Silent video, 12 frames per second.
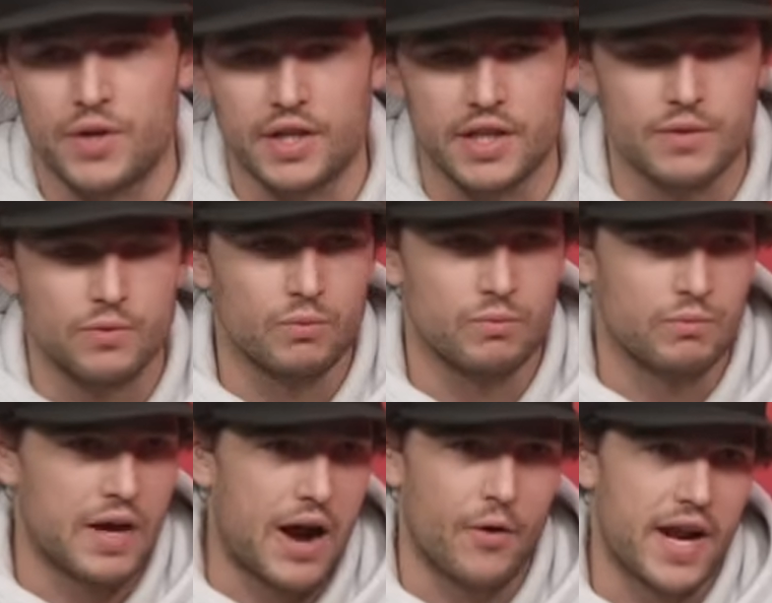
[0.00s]
really
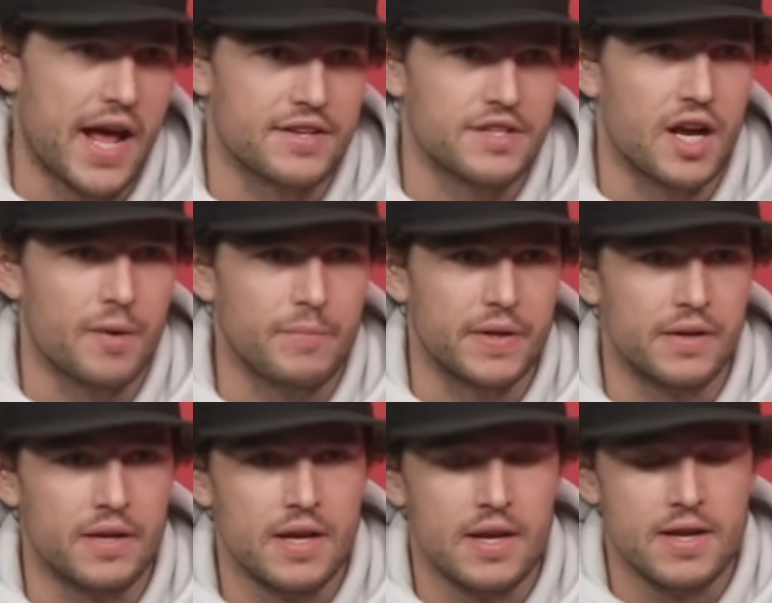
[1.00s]
how it adds up and
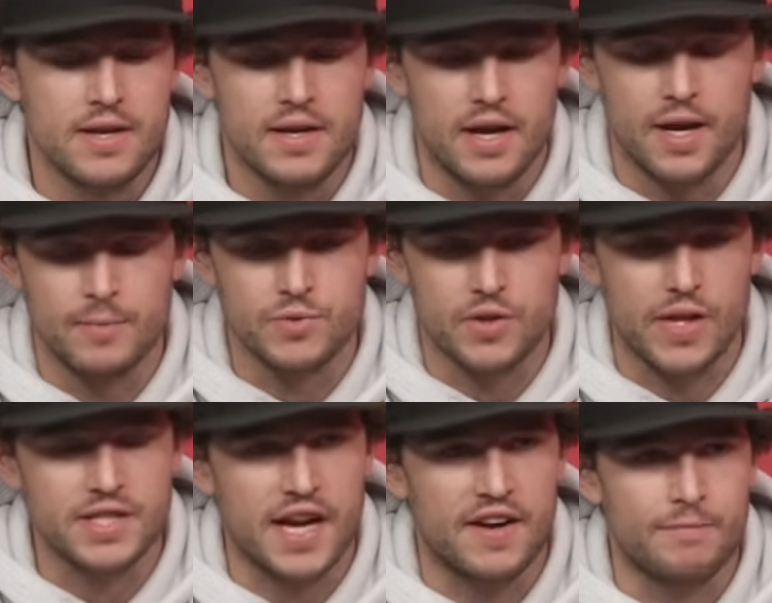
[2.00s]
um, so
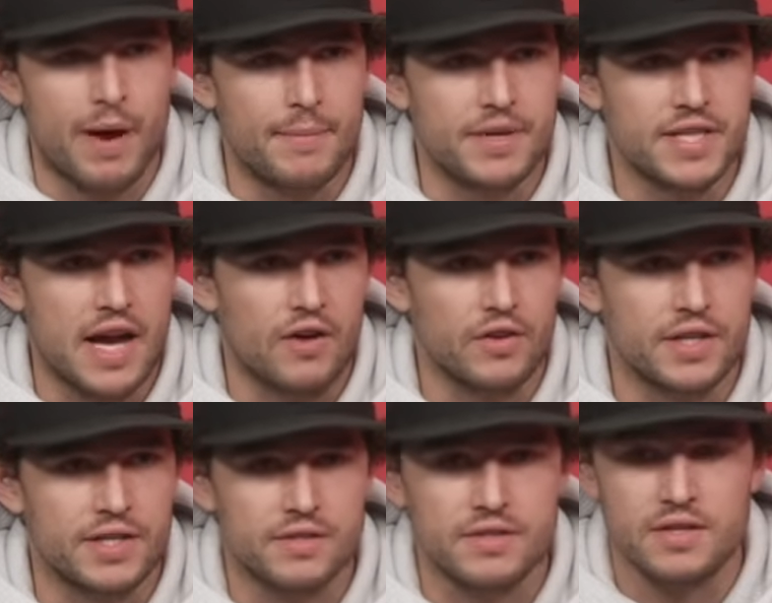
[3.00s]
that's kind of my
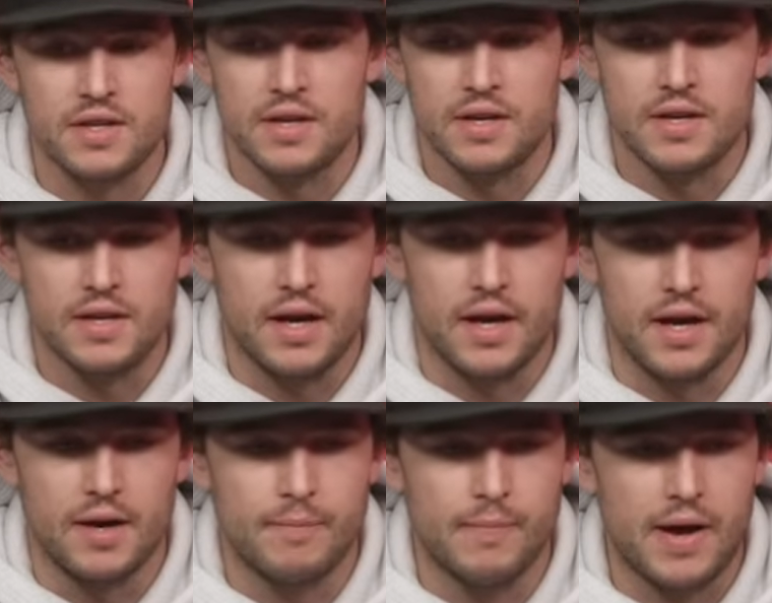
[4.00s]
mentality is
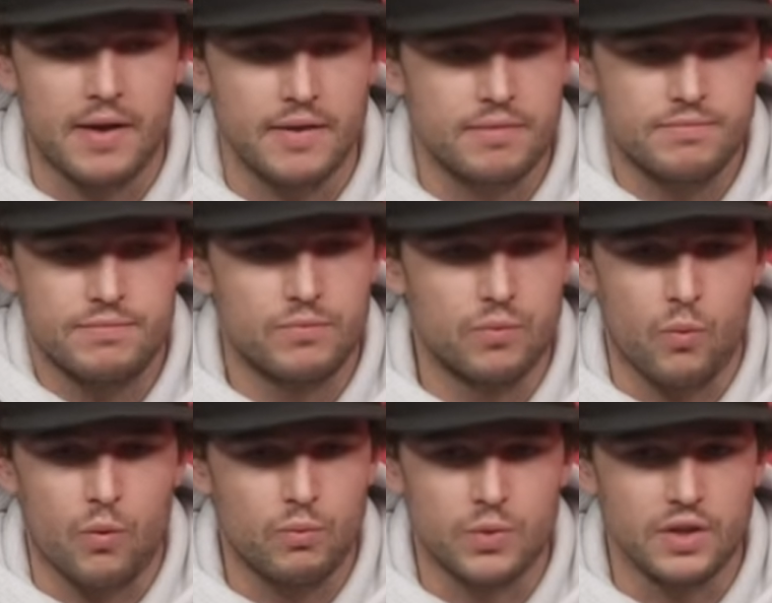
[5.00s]
um, I
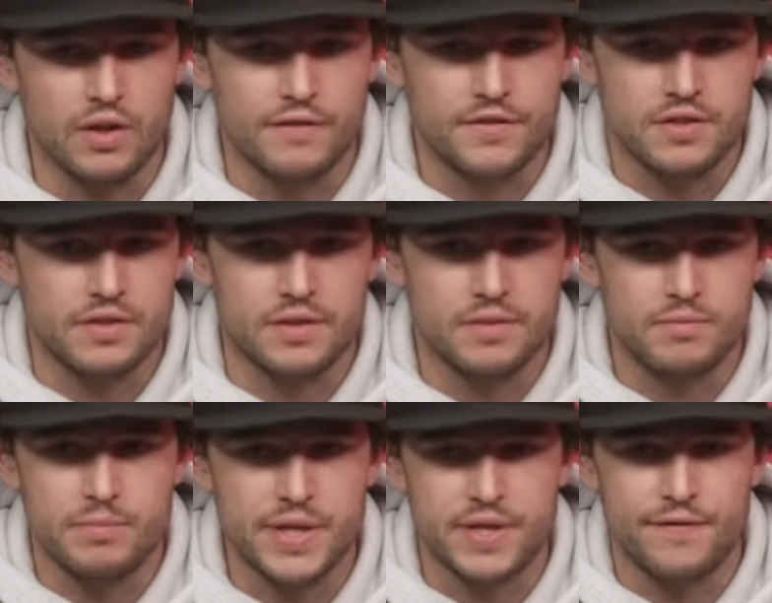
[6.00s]
w- would love to
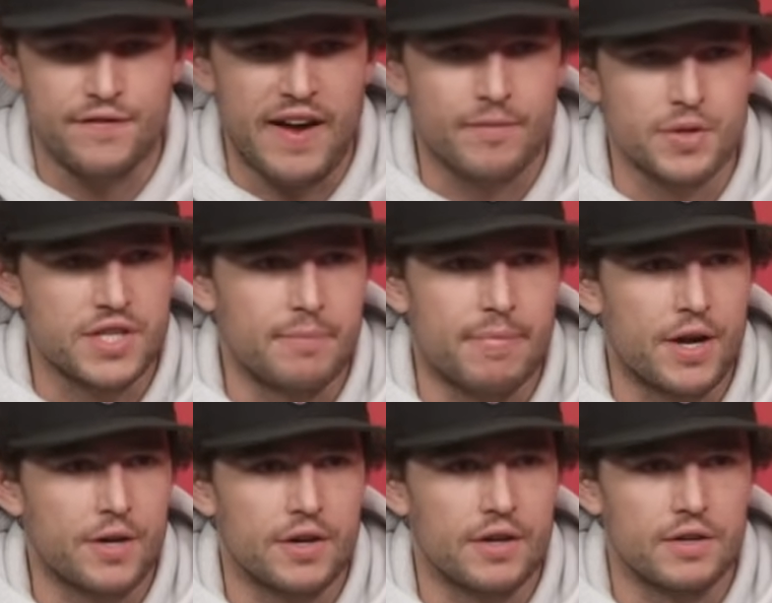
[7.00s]
be 5%
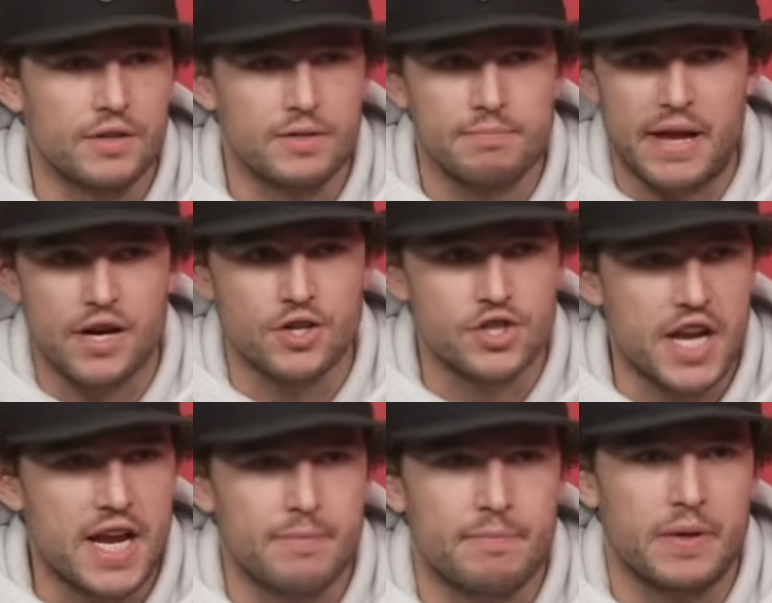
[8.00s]
better, better
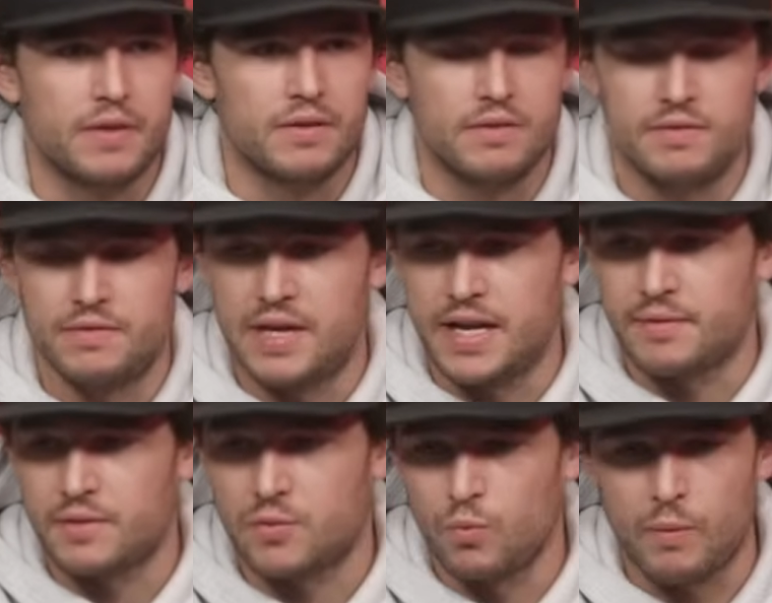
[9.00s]
shape and,
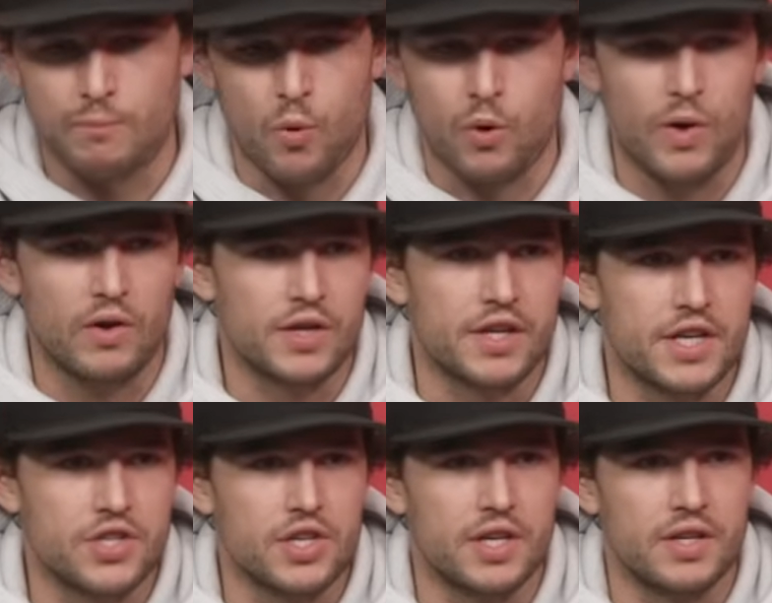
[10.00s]
and w- more well
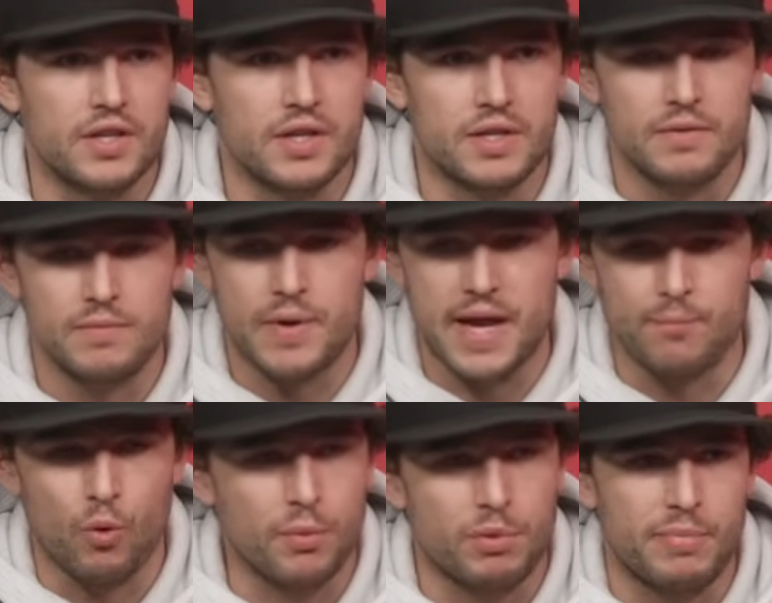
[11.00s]
conditioned and, and
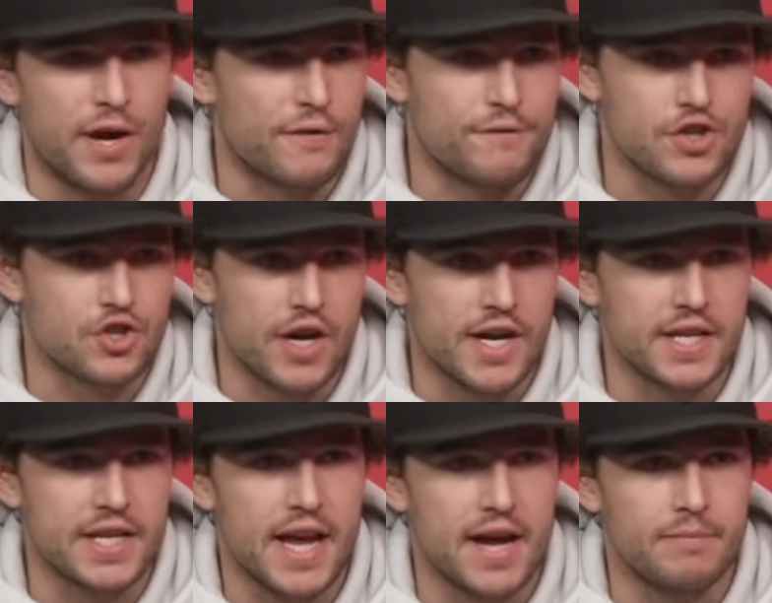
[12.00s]
more prepared for
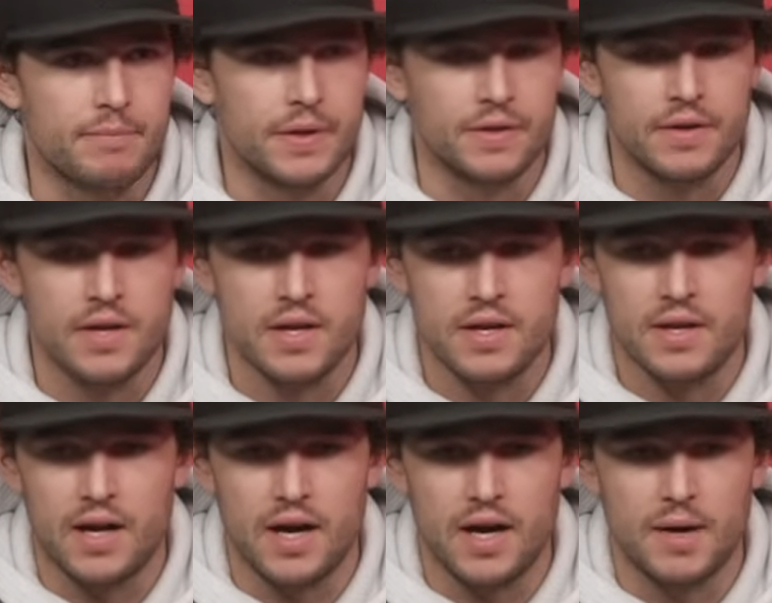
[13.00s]
training camp and
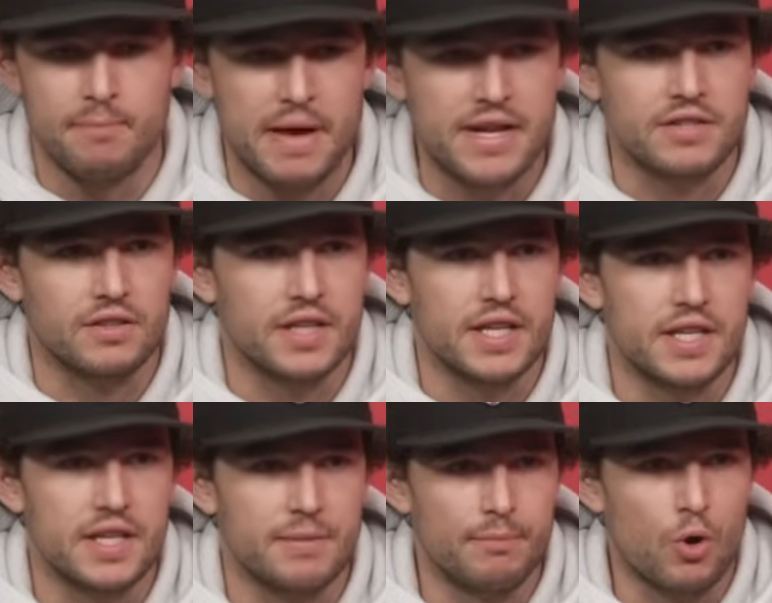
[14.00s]
uh,
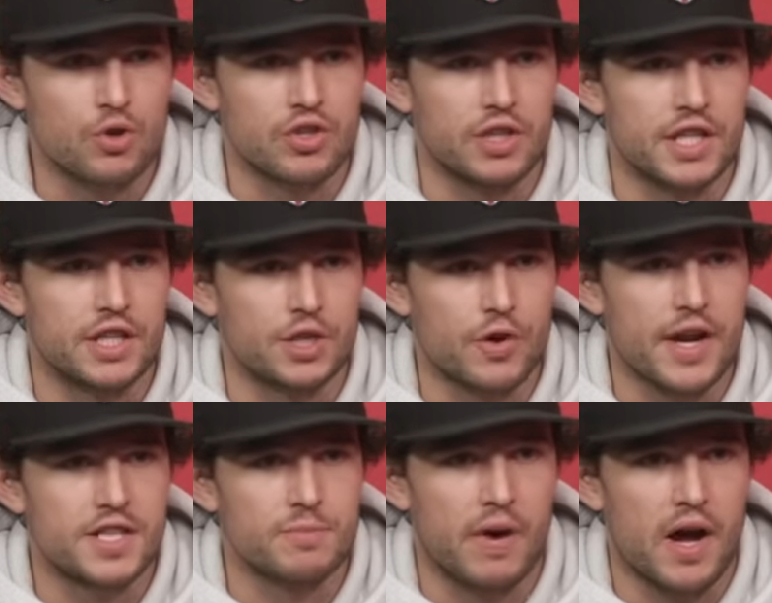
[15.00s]
mentally and emotionally in the
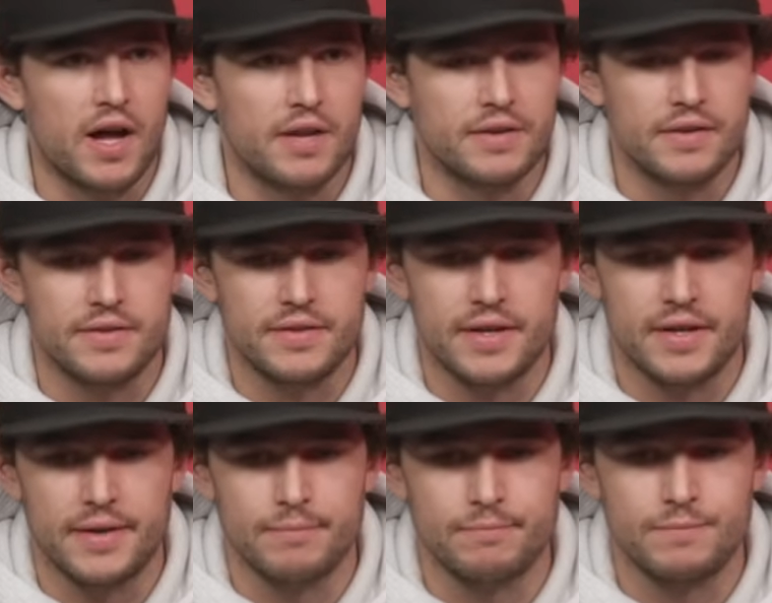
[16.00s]
right spot and
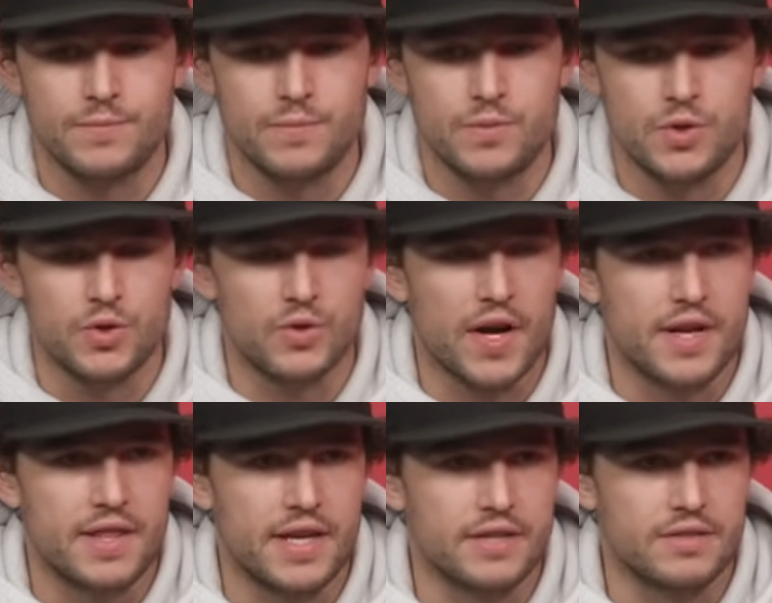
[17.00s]
um, do the right
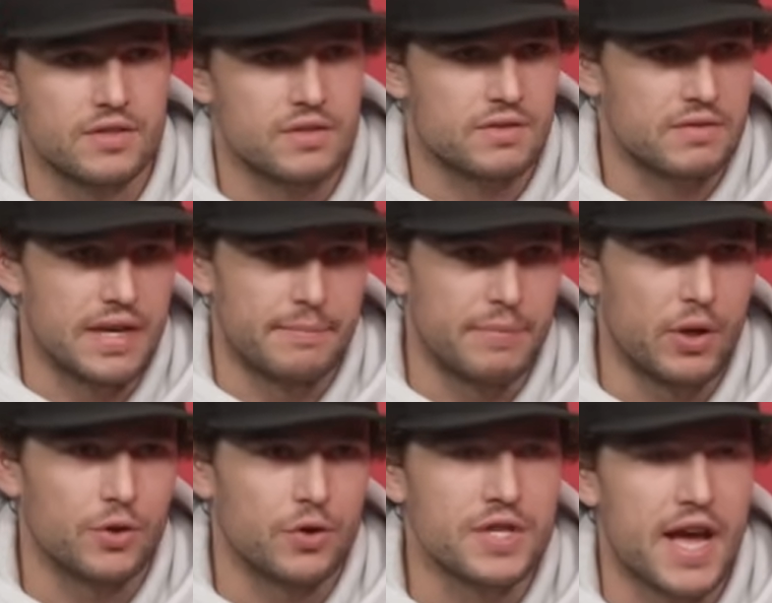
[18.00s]
things and
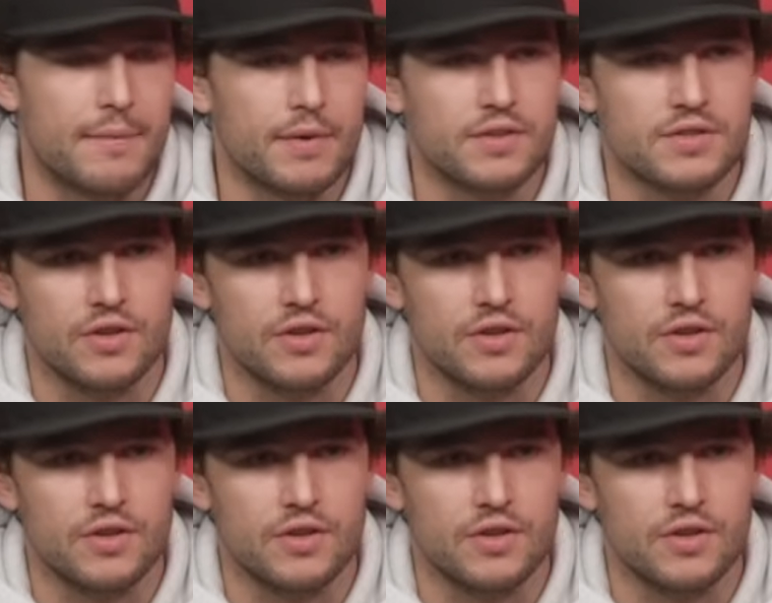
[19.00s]
build those habits.